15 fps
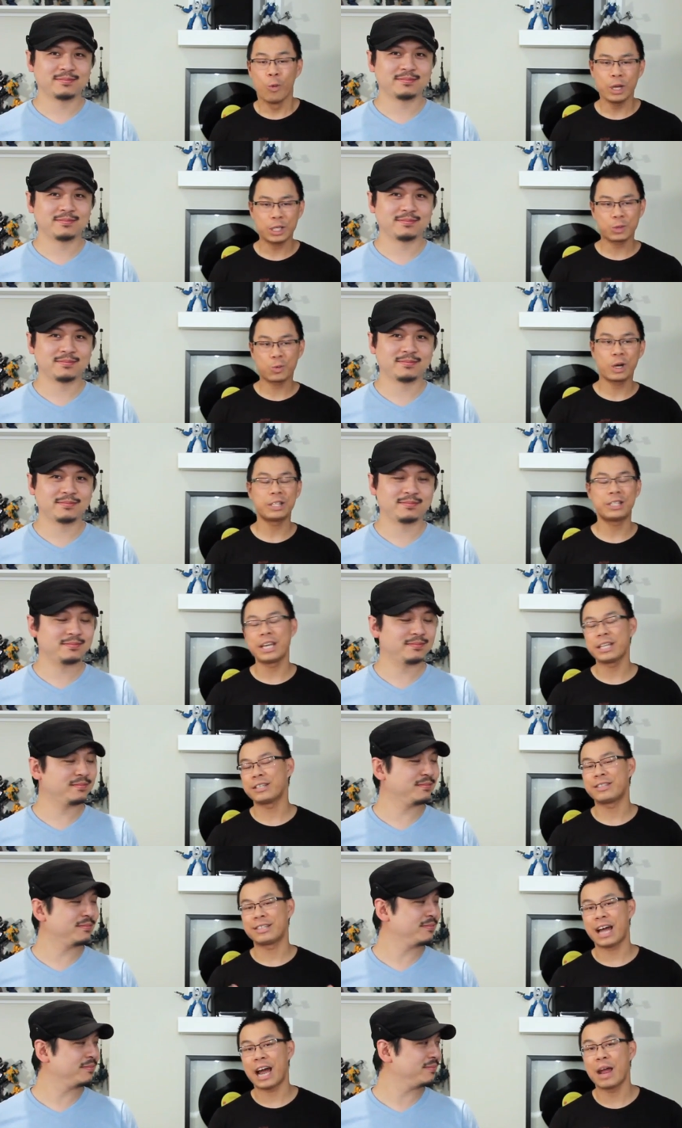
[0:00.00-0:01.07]
Speaker 1: we just want to take
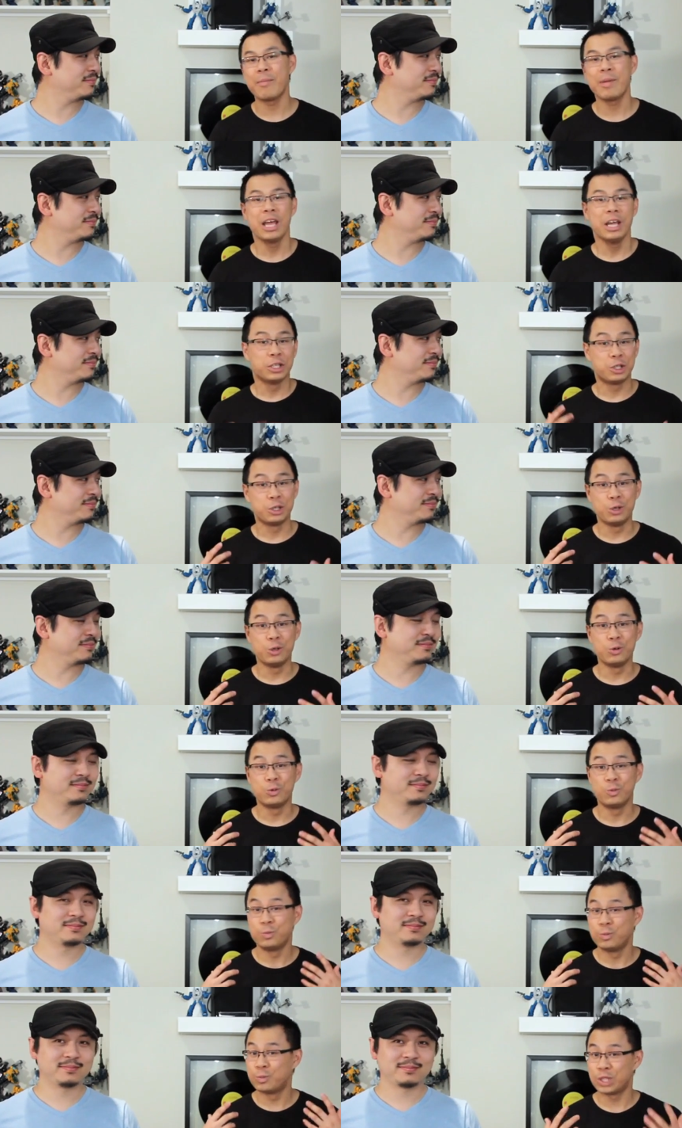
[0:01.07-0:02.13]
the time
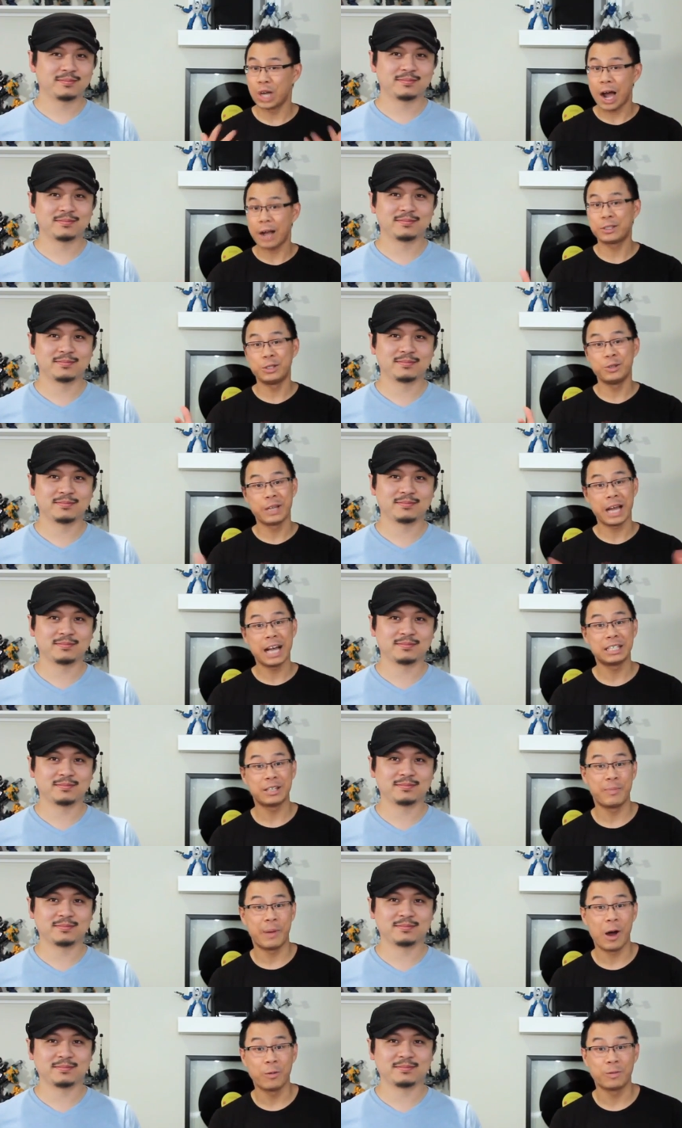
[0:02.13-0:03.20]
to talk to you
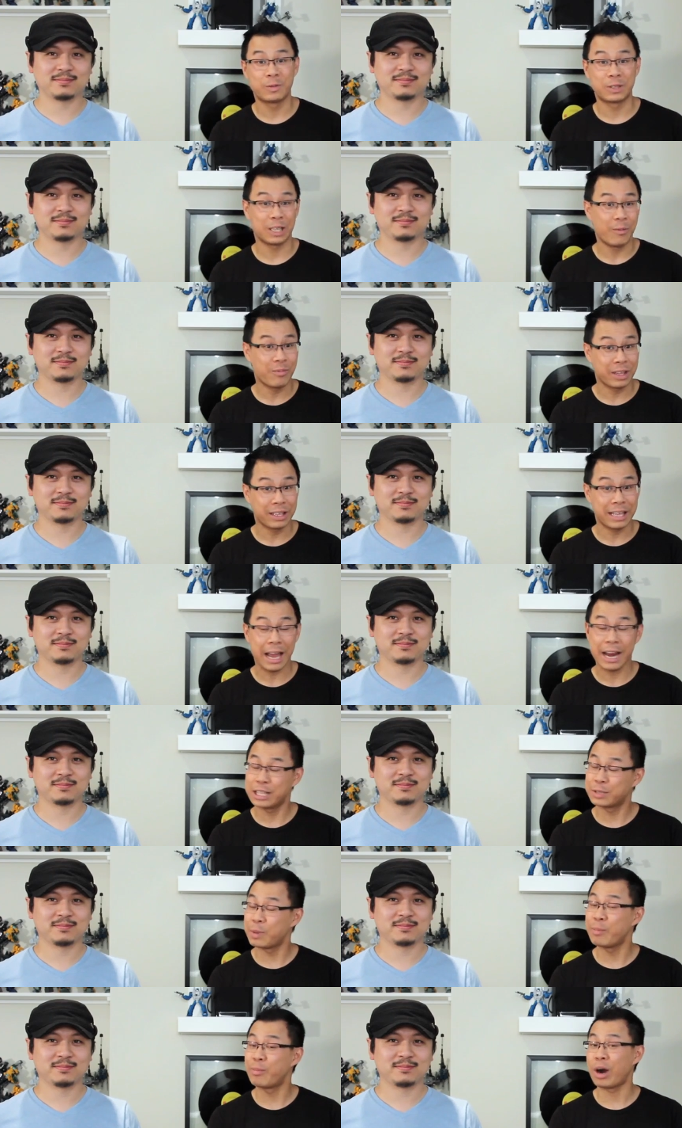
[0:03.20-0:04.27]
guys about something that
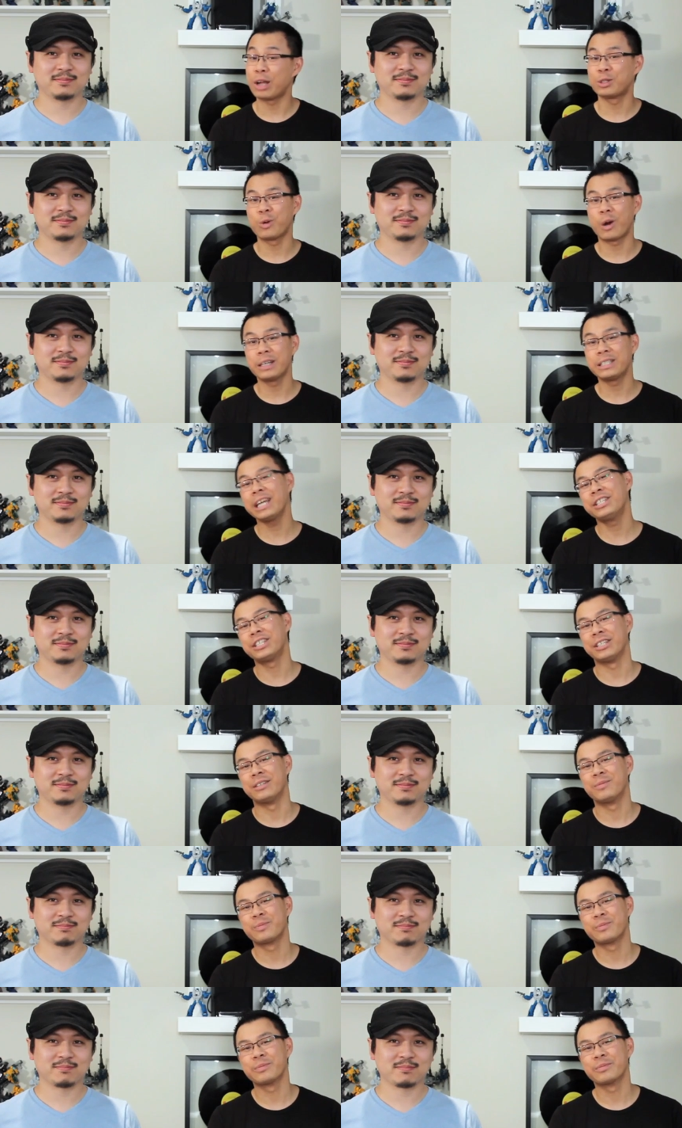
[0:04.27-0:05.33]
has been brought to our
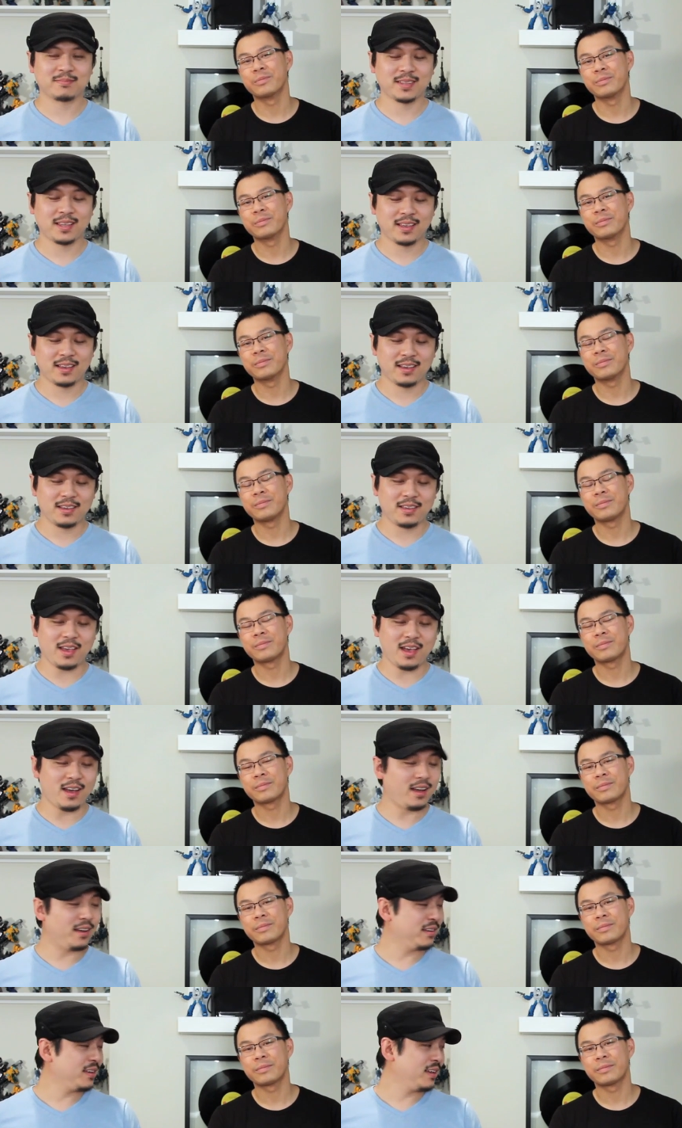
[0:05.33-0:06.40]
attention.
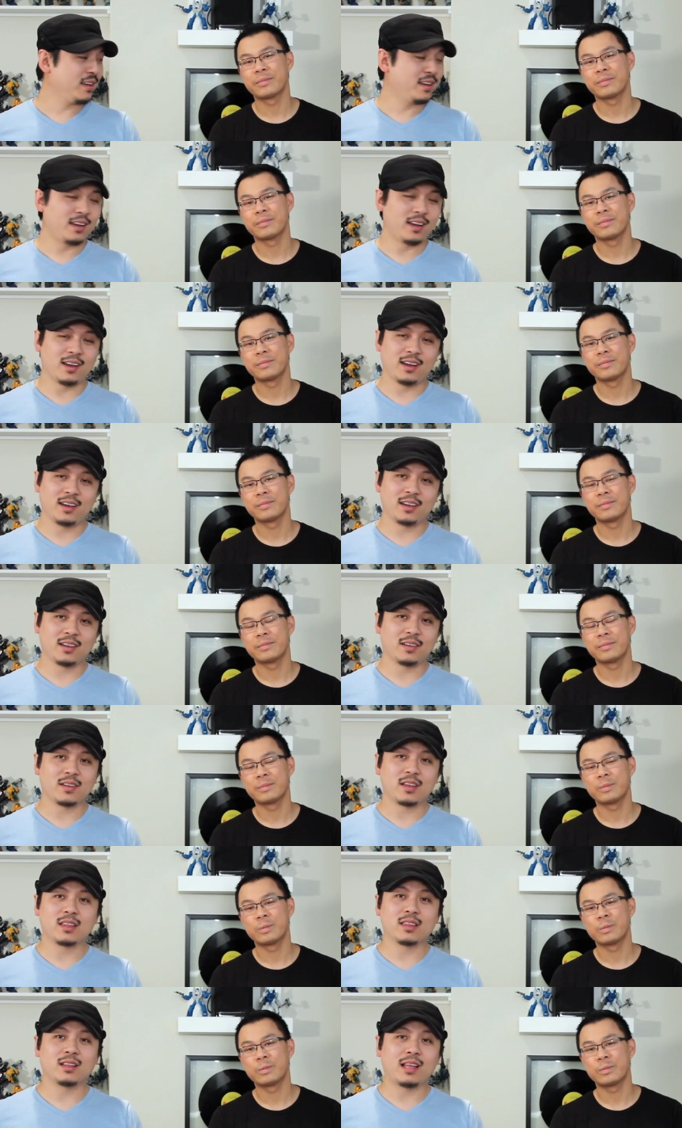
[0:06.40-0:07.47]
Speaker 2: Yeah, uh,
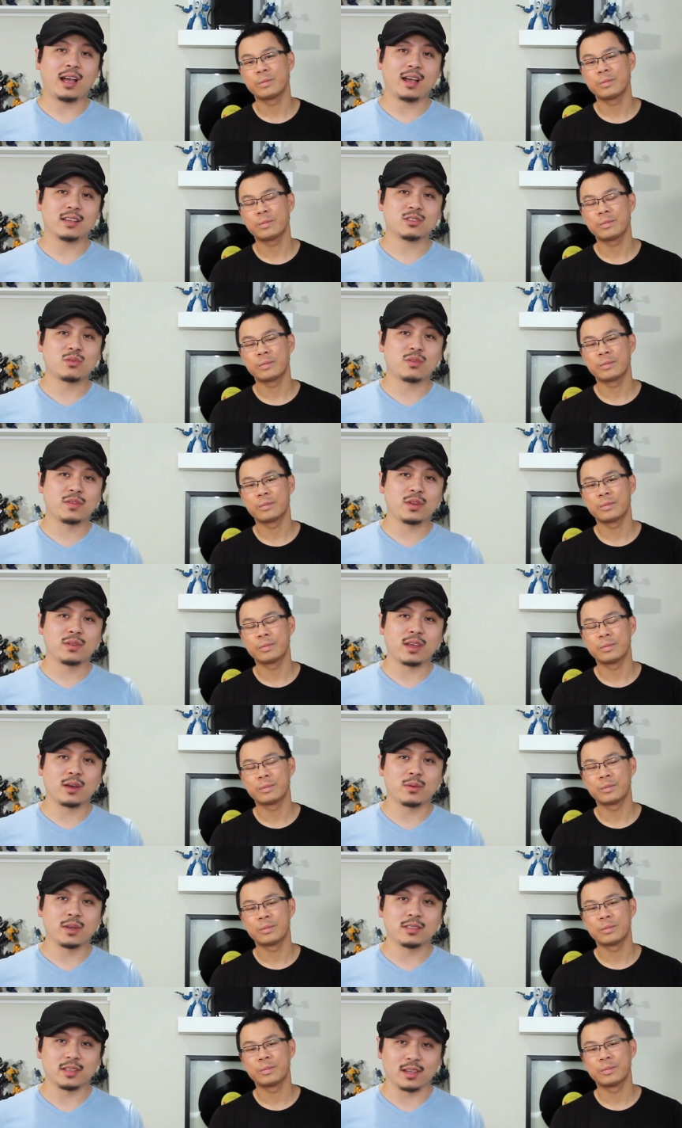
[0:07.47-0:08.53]
in the last review
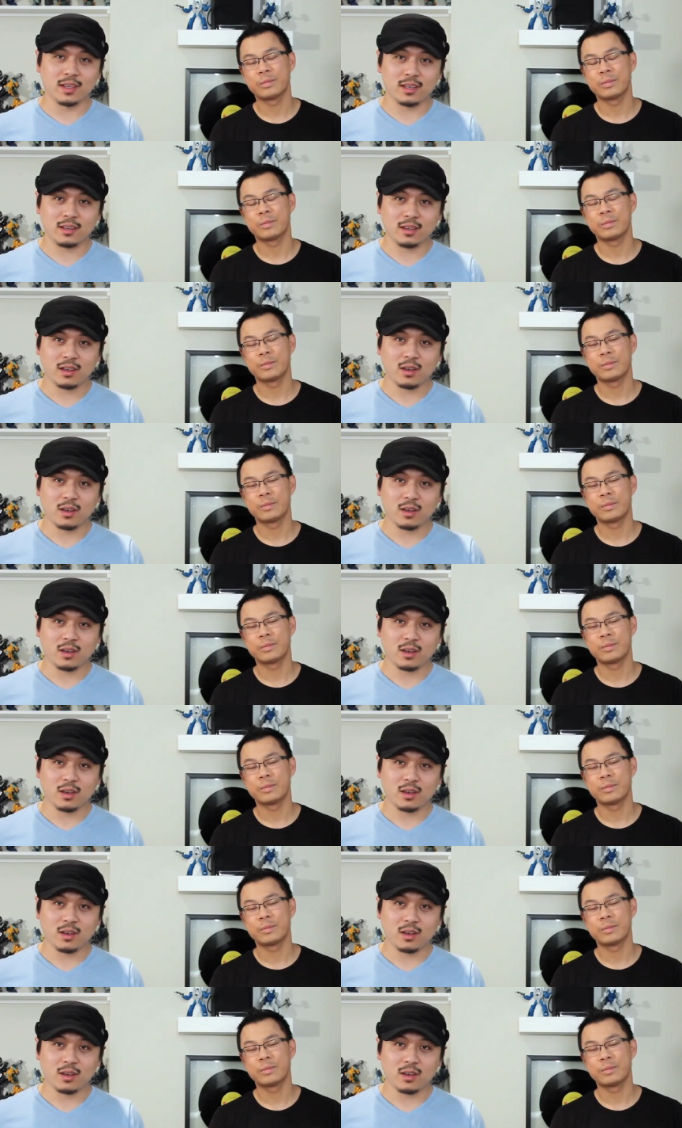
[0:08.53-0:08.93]
that we did,